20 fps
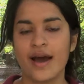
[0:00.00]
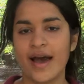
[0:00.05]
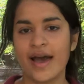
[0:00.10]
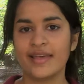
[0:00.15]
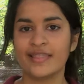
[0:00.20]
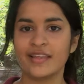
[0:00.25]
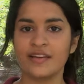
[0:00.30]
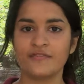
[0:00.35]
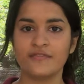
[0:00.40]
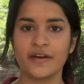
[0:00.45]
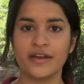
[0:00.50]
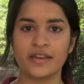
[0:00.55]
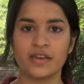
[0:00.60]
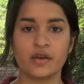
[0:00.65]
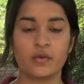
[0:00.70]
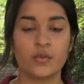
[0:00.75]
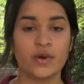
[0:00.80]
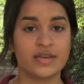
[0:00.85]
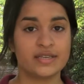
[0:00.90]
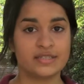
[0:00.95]
I love
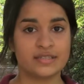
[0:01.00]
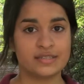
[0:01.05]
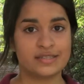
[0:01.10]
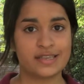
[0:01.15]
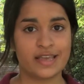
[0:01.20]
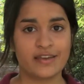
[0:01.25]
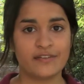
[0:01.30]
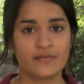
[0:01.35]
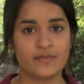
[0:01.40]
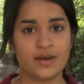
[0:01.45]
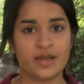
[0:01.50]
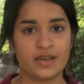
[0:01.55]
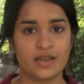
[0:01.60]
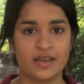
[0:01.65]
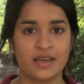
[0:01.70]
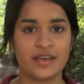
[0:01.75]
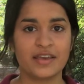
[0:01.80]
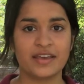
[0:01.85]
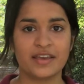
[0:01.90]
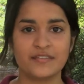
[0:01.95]
finding ways to save
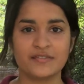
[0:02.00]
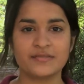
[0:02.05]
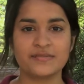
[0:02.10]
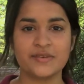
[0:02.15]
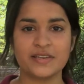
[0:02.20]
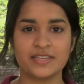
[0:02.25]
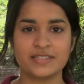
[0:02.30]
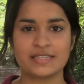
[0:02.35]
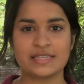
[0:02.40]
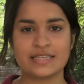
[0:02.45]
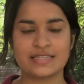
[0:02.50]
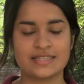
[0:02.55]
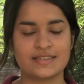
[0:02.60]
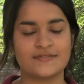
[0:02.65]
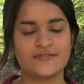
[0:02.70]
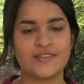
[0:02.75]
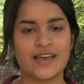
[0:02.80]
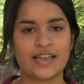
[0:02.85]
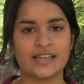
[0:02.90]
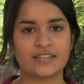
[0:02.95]
money. It gives me a sense
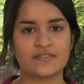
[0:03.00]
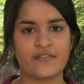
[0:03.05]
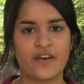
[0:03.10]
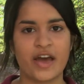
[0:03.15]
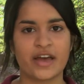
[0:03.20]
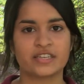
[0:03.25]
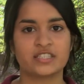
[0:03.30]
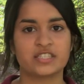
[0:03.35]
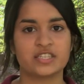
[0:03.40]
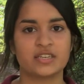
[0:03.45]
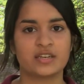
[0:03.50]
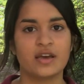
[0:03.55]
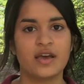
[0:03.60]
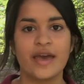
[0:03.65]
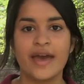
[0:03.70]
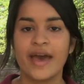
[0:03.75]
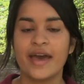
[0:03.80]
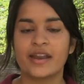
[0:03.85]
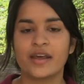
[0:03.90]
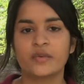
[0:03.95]
of satisfaction,
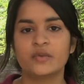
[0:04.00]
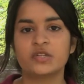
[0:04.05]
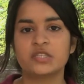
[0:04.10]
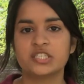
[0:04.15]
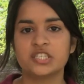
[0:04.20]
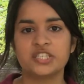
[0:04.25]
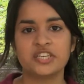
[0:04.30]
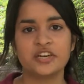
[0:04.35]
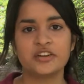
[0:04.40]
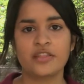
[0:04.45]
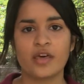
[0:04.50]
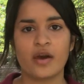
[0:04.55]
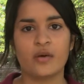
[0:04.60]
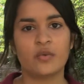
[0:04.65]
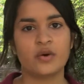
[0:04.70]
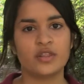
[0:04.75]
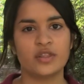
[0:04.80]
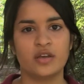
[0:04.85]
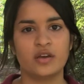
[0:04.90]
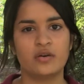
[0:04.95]
and I want to share
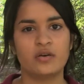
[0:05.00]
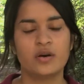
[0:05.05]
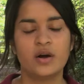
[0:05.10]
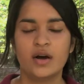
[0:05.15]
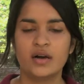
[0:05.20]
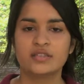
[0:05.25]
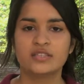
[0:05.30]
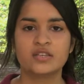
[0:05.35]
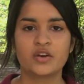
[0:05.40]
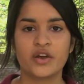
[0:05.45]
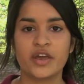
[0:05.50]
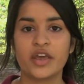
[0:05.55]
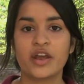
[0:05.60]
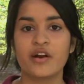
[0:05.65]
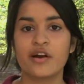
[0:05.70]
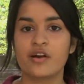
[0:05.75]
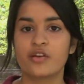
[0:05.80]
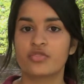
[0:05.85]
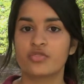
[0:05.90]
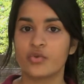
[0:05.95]
that with you. So
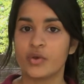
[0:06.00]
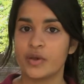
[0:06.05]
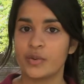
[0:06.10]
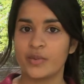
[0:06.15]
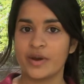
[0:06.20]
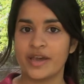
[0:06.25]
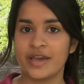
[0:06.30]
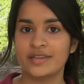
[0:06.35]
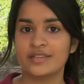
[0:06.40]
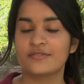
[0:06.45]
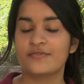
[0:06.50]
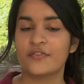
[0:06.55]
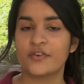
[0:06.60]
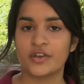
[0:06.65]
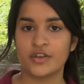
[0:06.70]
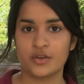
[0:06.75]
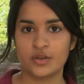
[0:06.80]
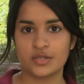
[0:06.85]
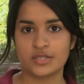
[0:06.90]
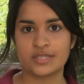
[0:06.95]
here are three ways for
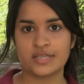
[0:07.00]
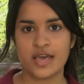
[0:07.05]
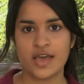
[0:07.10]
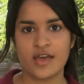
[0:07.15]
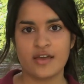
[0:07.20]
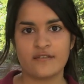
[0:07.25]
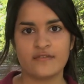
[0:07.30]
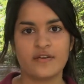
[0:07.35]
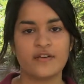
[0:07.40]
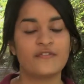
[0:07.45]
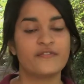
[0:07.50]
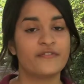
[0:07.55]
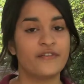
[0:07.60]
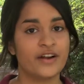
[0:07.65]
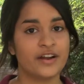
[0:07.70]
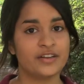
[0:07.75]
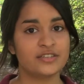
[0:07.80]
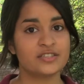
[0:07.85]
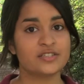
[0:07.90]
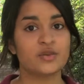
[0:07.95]
you to save.
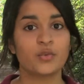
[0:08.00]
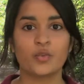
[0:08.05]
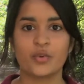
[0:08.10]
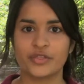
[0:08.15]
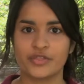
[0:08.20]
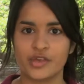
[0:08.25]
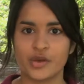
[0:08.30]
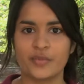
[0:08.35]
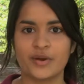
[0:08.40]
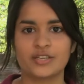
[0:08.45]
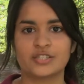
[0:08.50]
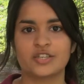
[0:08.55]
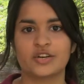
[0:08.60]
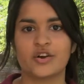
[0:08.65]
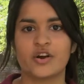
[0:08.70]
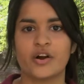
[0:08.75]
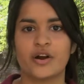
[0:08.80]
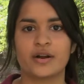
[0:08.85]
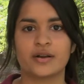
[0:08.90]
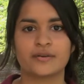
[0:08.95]
First, with your
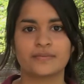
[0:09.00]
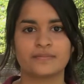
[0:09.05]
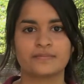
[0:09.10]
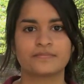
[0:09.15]
MetroCard.